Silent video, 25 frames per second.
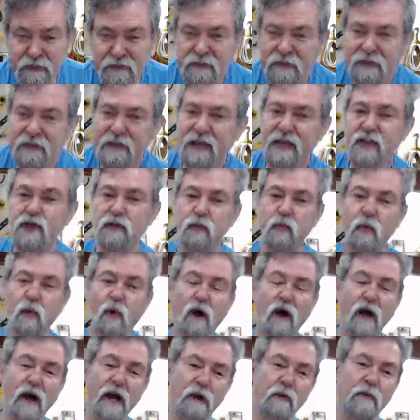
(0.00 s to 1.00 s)
So that's
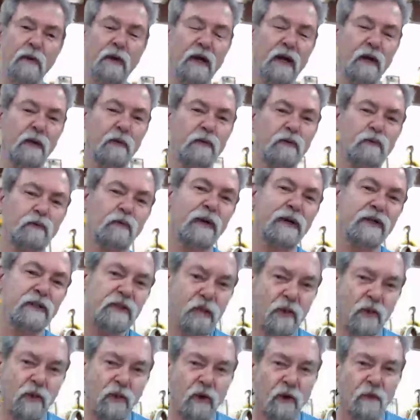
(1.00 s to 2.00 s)
why when I went
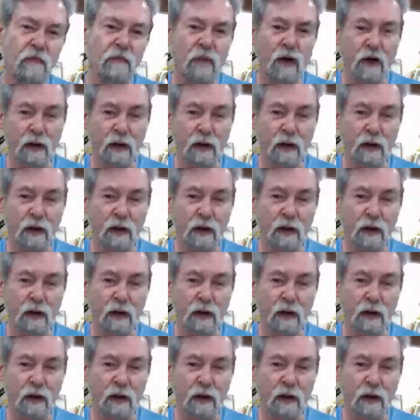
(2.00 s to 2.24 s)
to look on